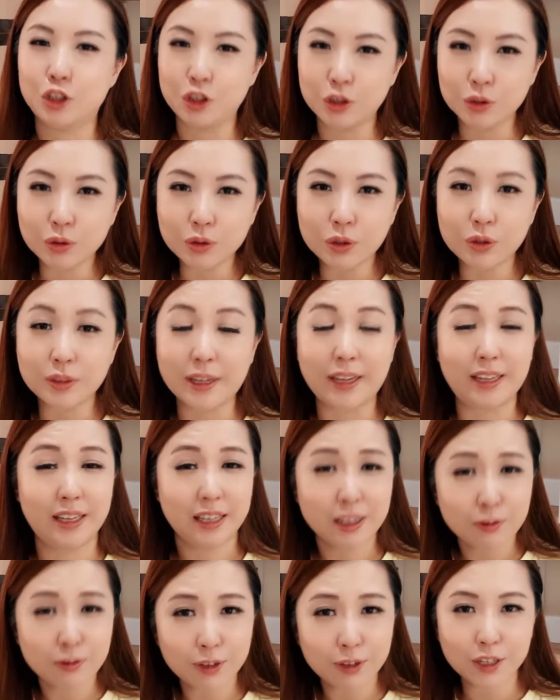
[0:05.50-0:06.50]
know that
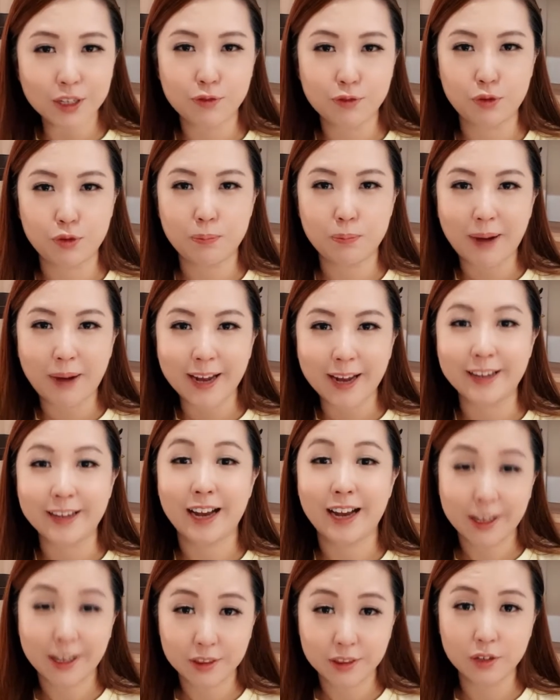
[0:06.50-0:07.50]
even if you buy an
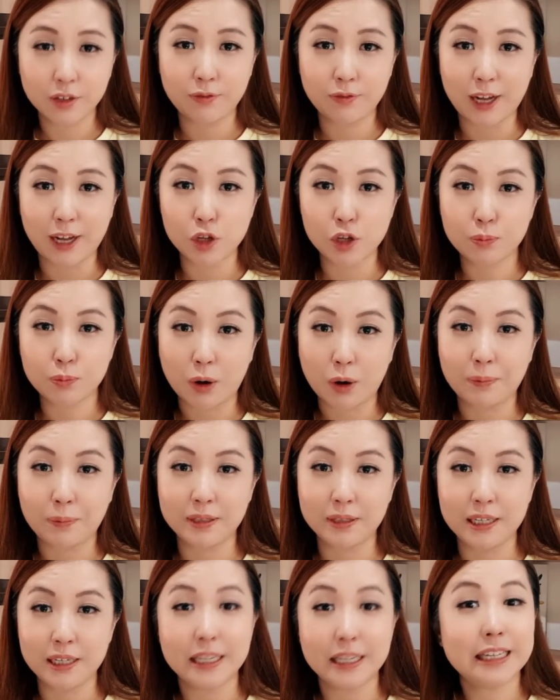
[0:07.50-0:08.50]
undervalued
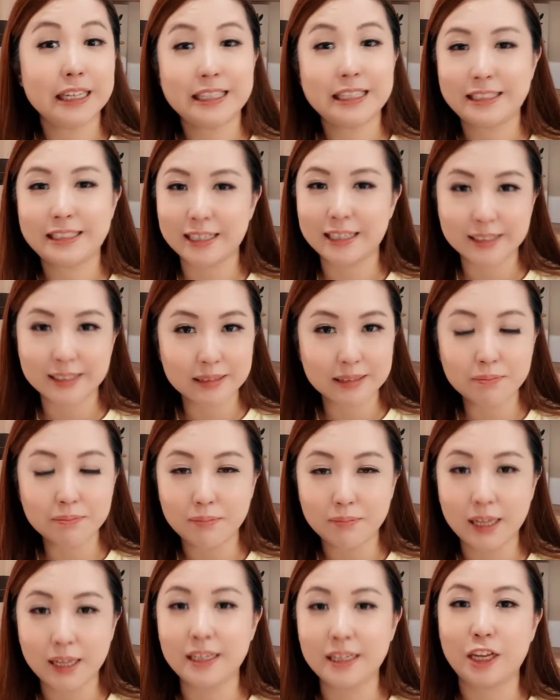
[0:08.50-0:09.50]
property, it doesn't
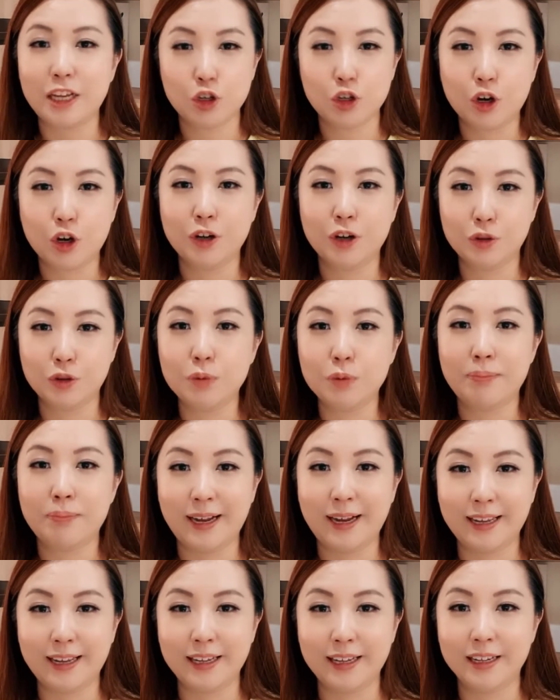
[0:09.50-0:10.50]
mean that you got a good
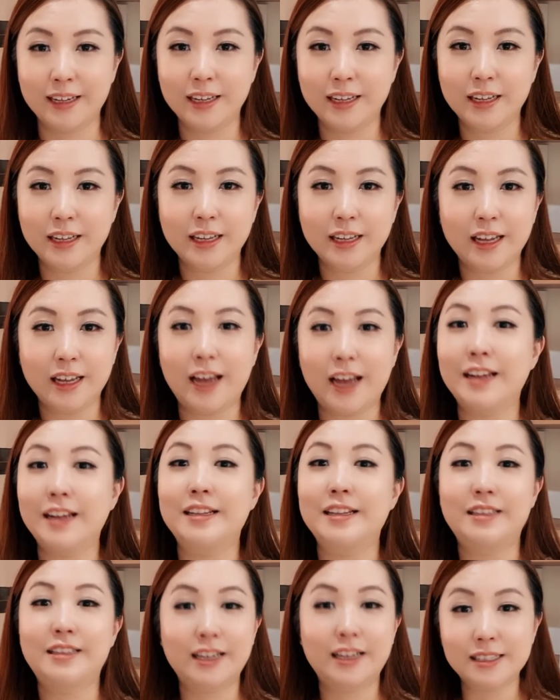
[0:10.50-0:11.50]
bargain, and it
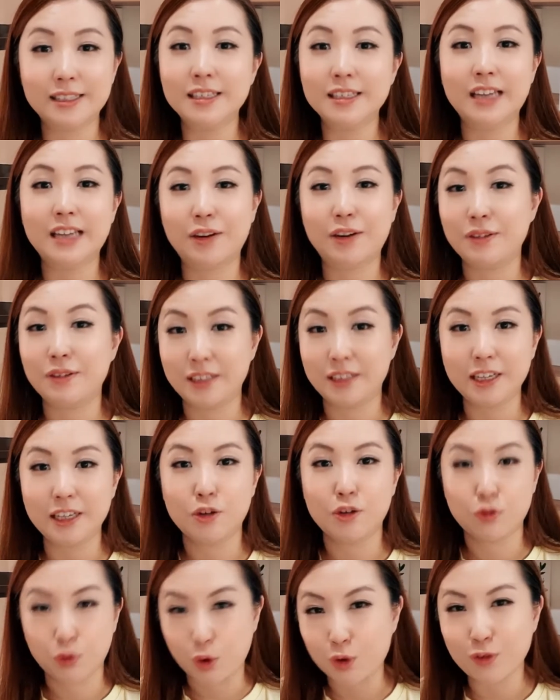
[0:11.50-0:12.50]
doesn't guarantee
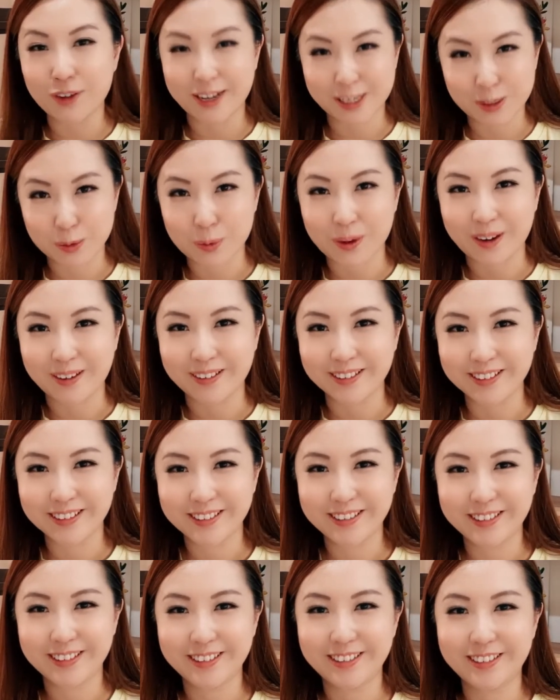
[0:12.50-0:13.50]
growth as well?
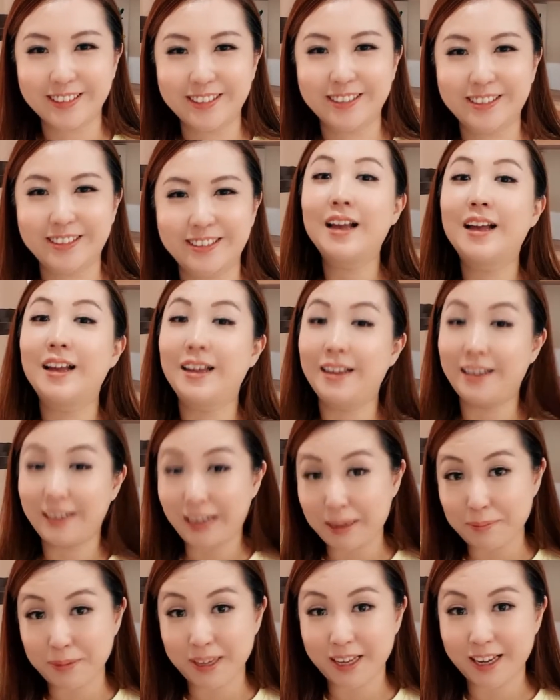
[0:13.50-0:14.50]
Let
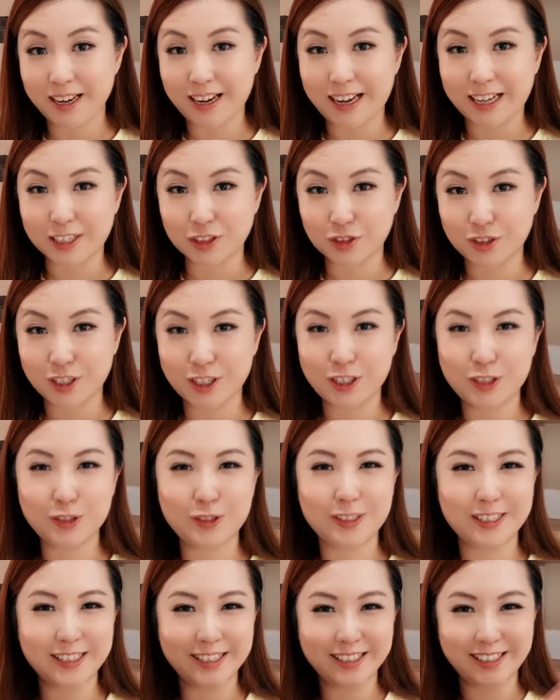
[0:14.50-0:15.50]
me illustrate
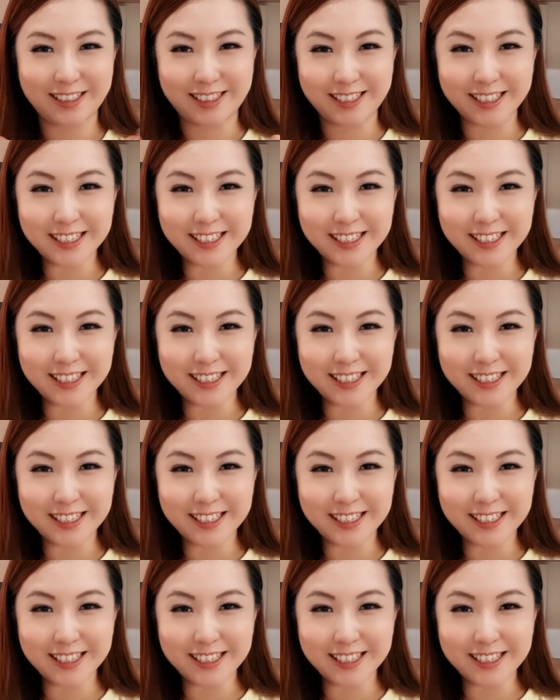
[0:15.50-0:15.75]
using this